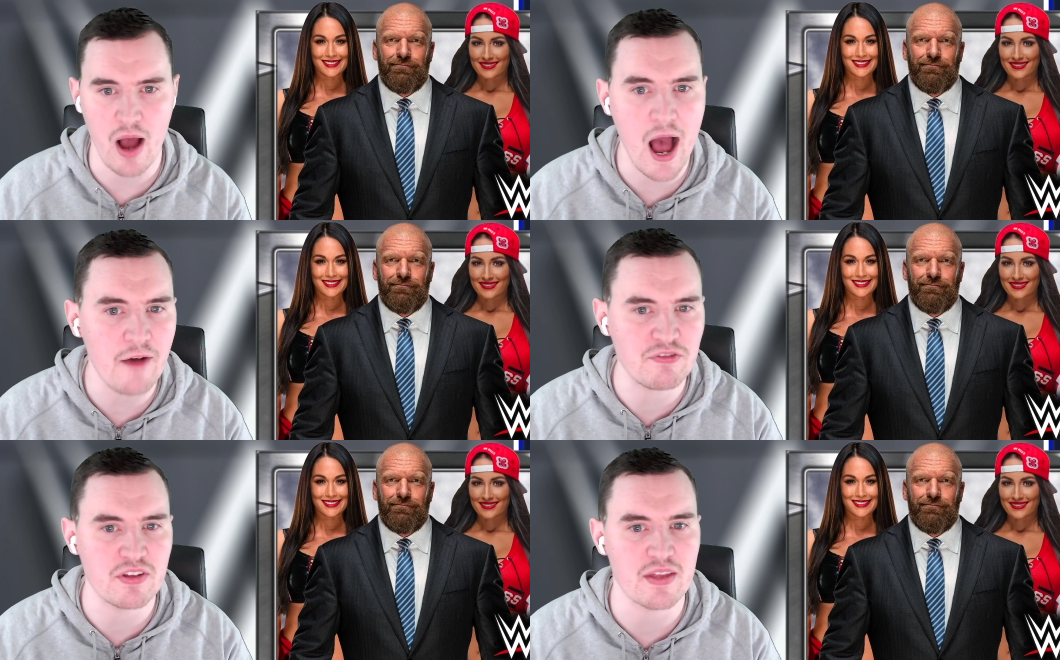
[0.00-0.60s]

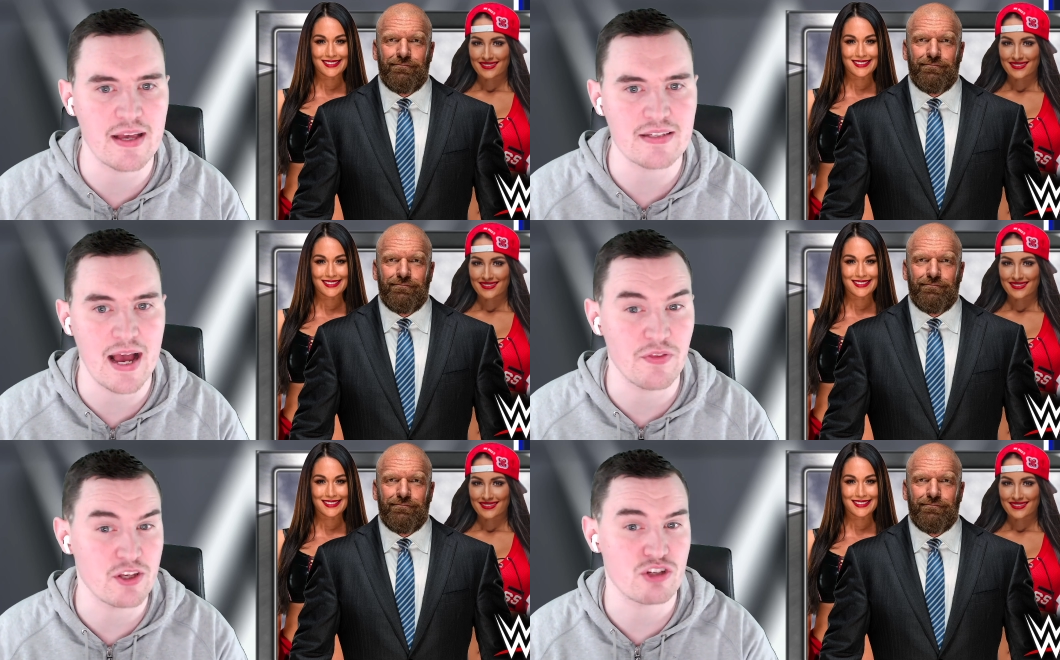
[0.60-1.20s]
Speaker 1: After this,
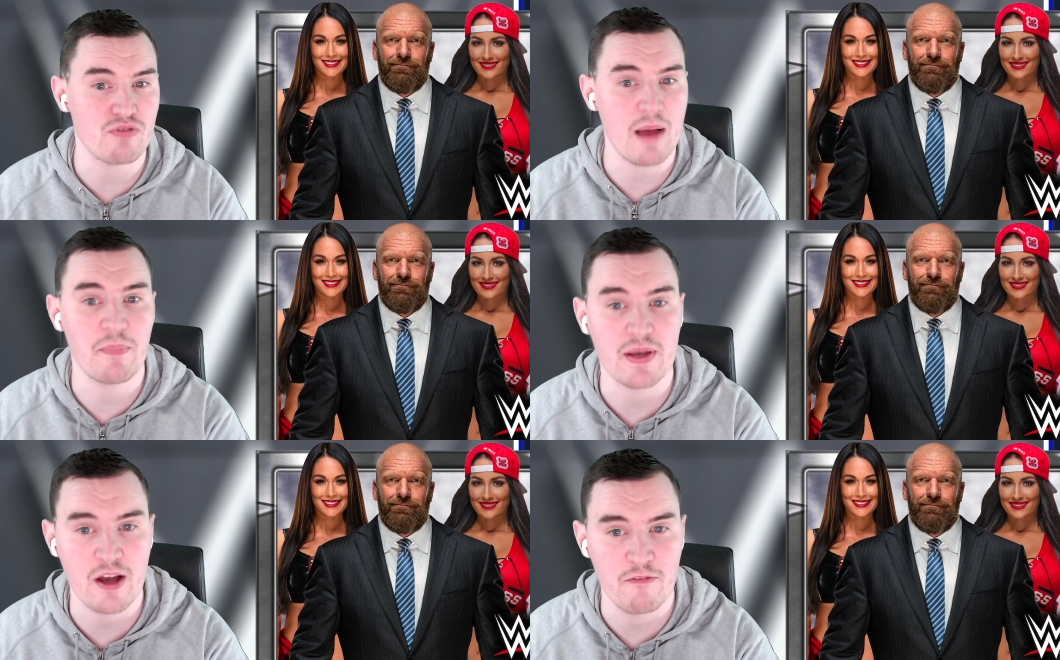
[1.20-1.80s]
and the
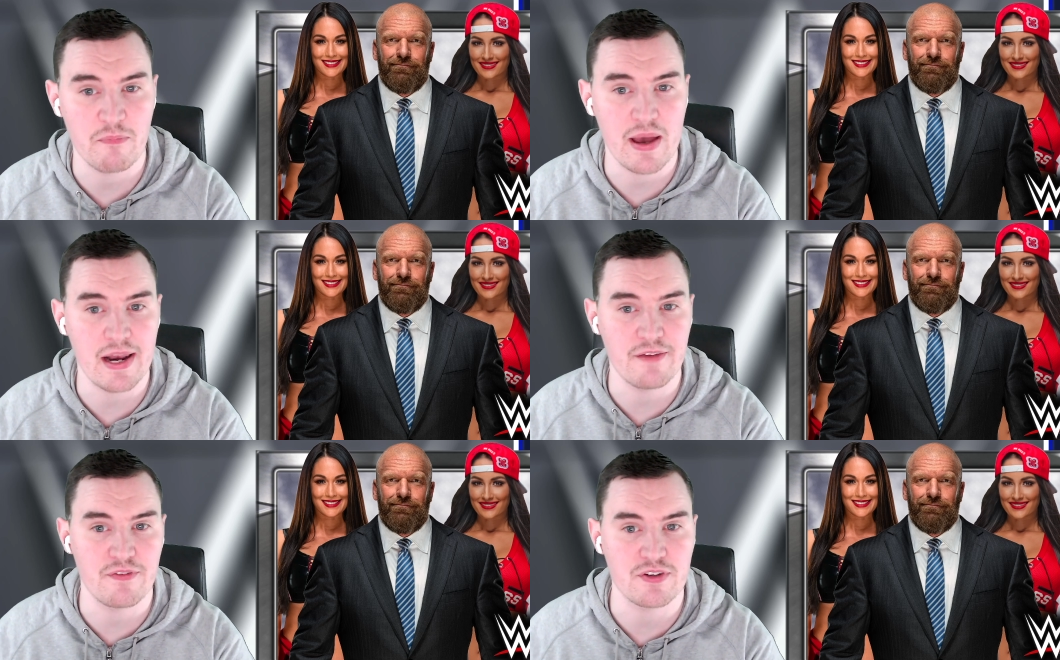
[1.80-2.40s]
scrapping of
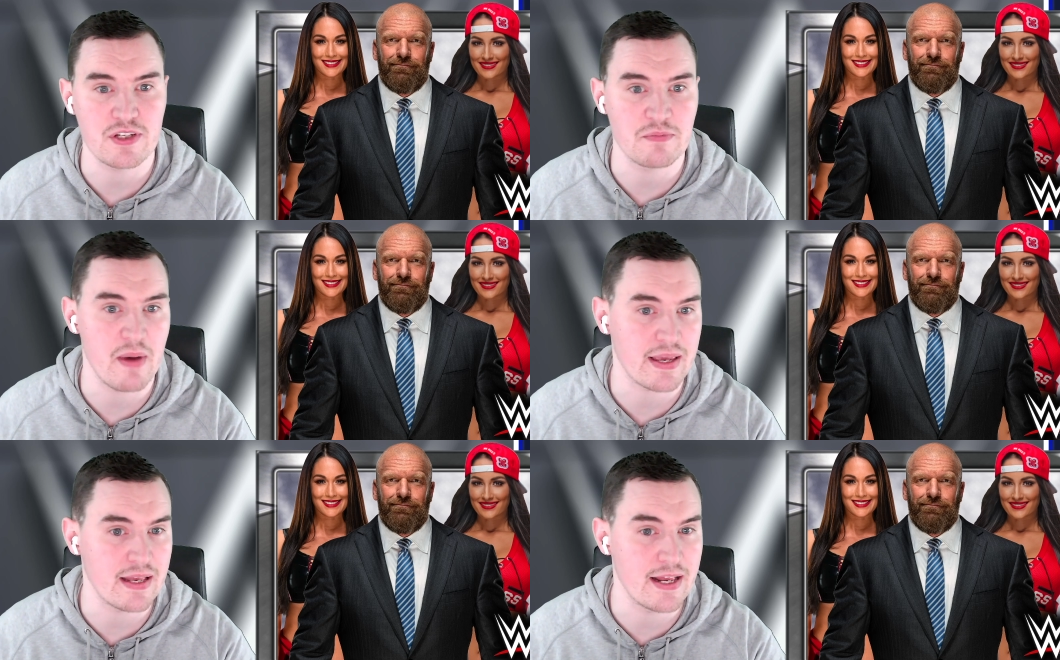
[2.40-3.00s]
Bayley versus
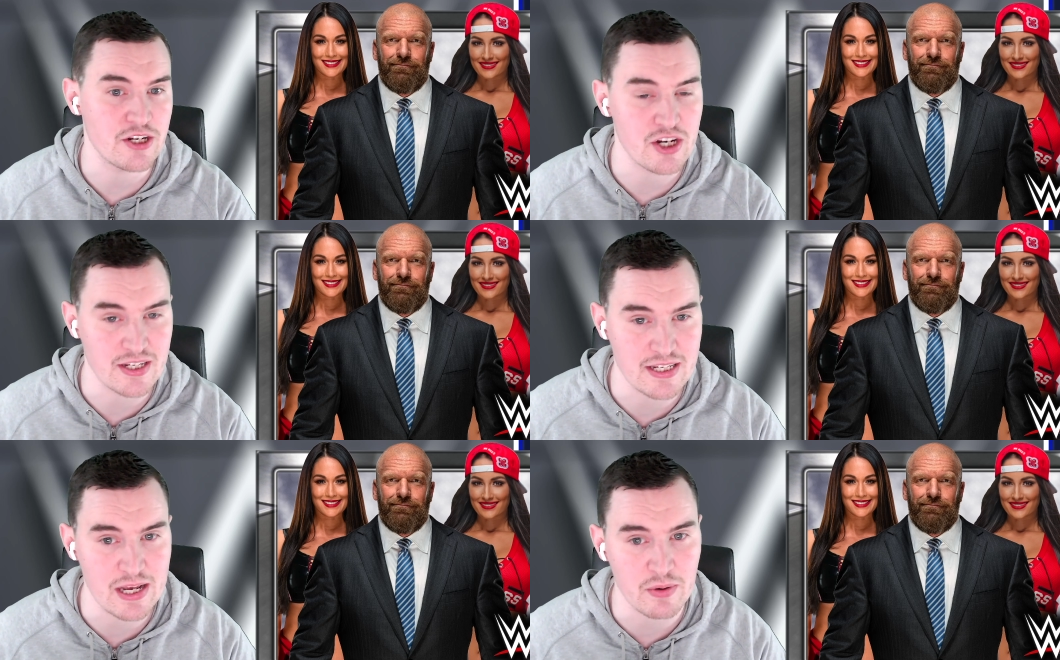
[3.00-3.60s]
Becky Lynch in a
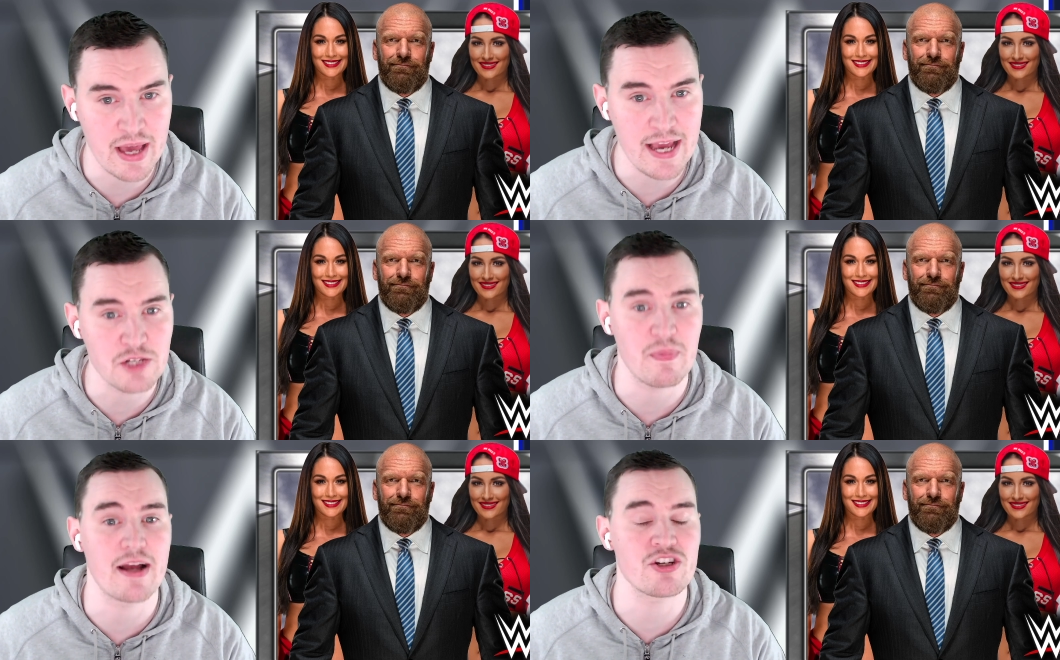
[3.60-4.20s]
steel cage
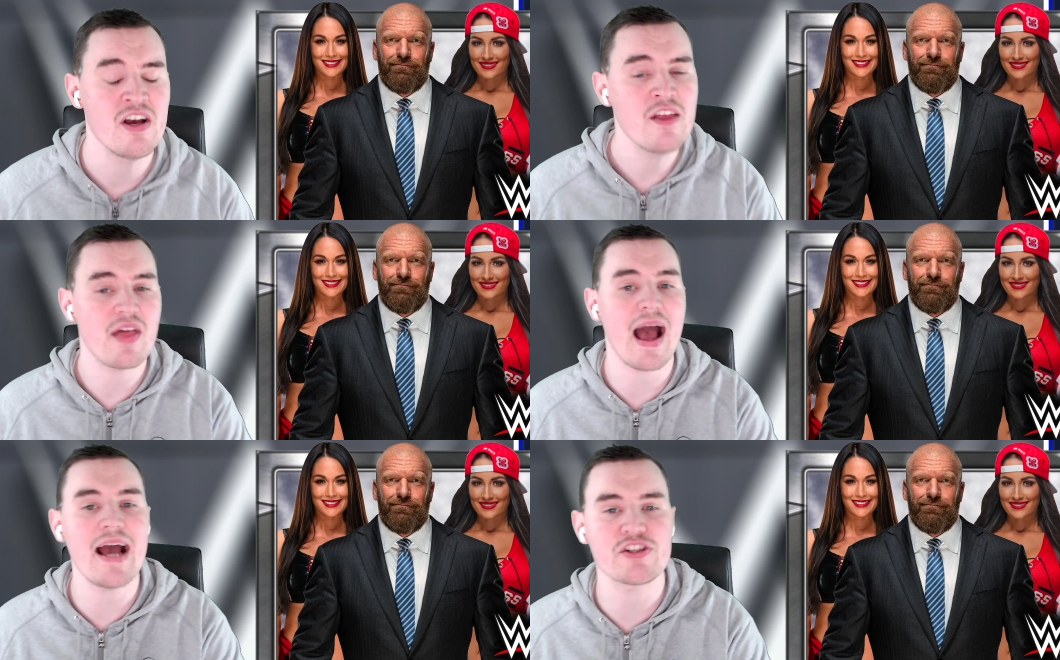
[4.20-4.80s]
match, the
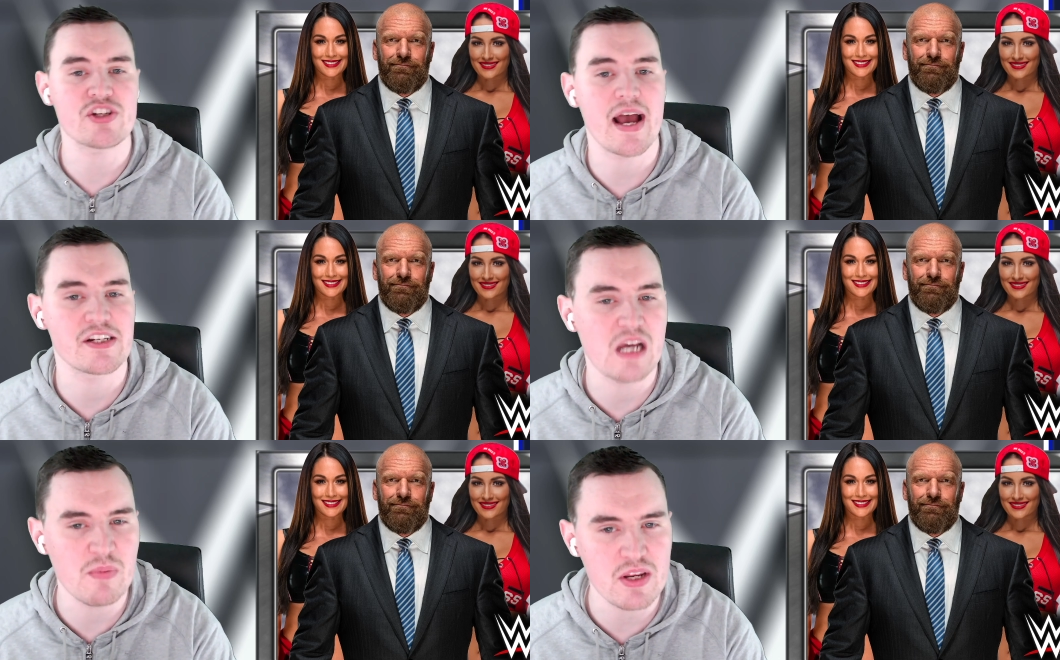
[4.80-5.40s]
hashtag
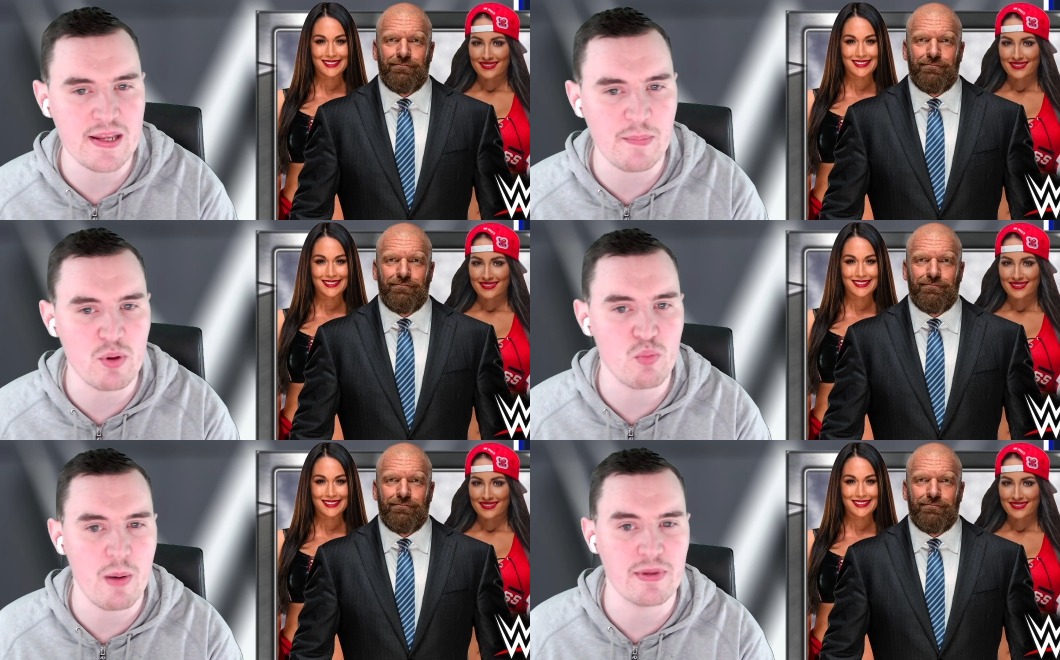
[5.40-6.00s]
WWE
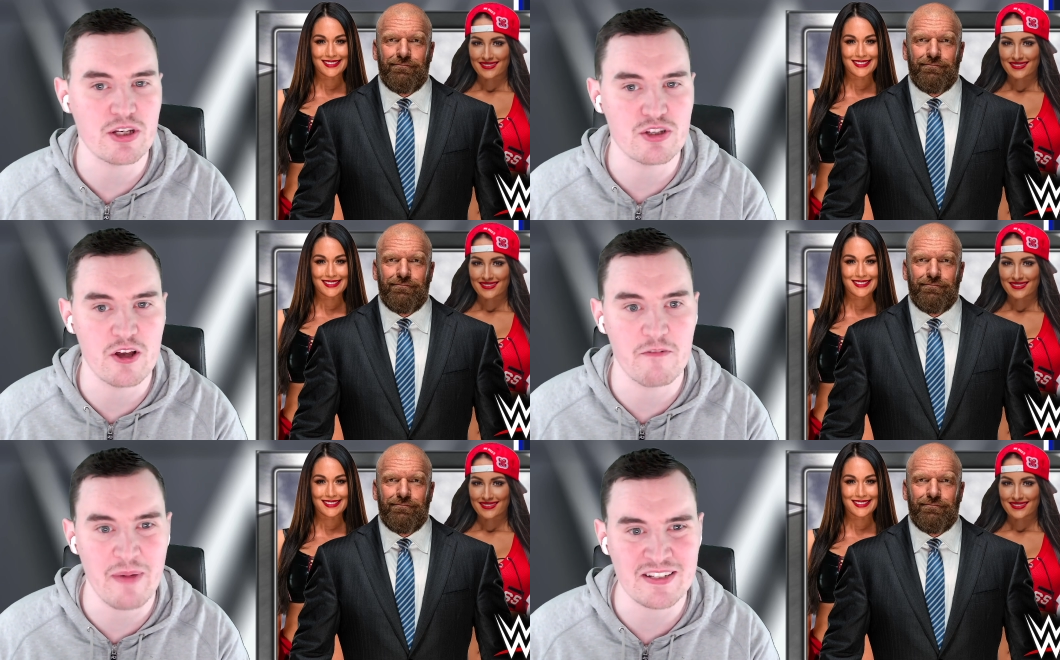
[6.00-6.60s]
Women
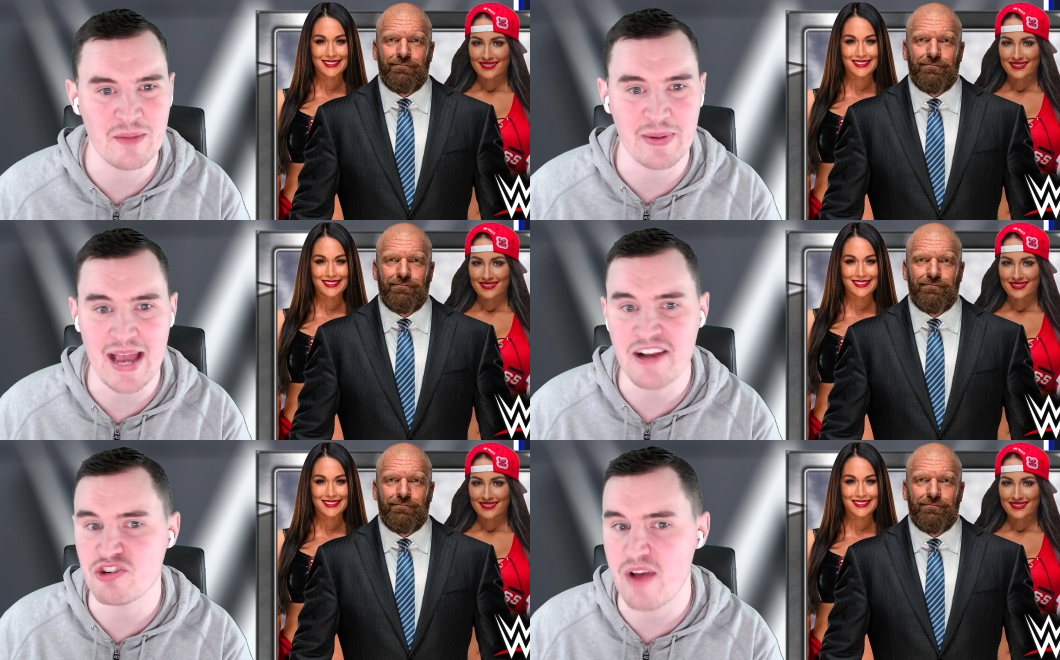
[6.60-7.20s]
Deserve Better
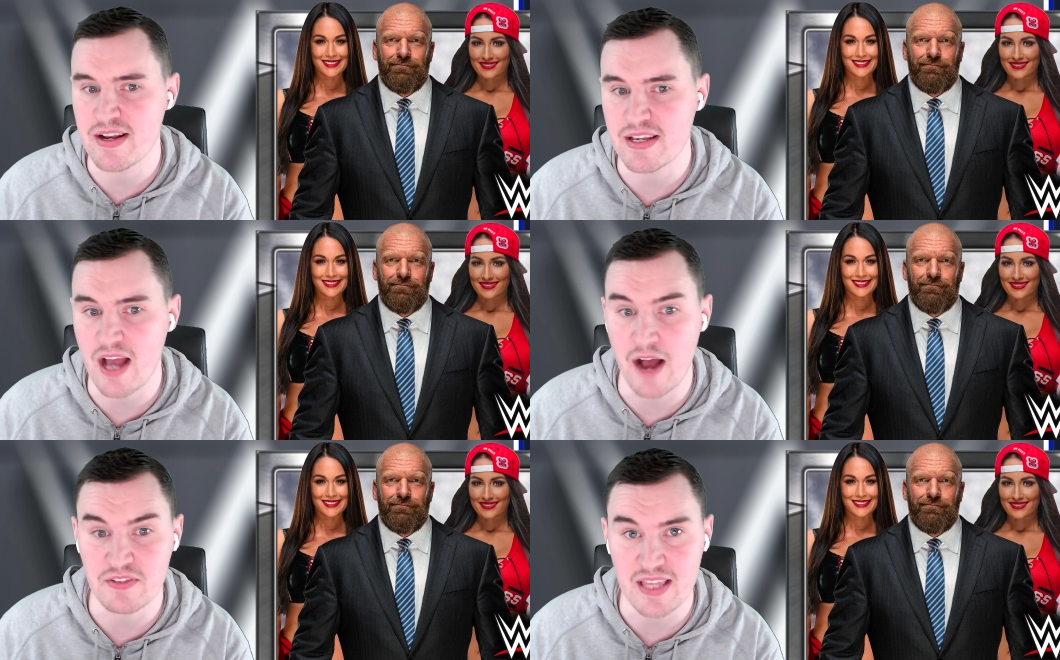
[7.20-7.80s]
began trending
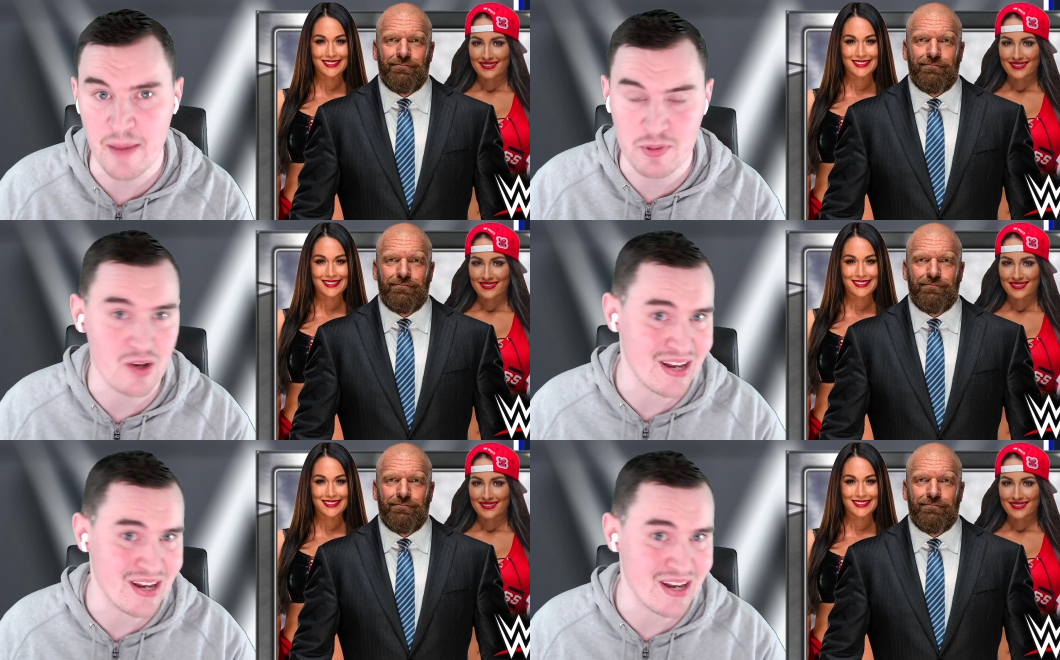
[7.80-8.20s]
after the episode.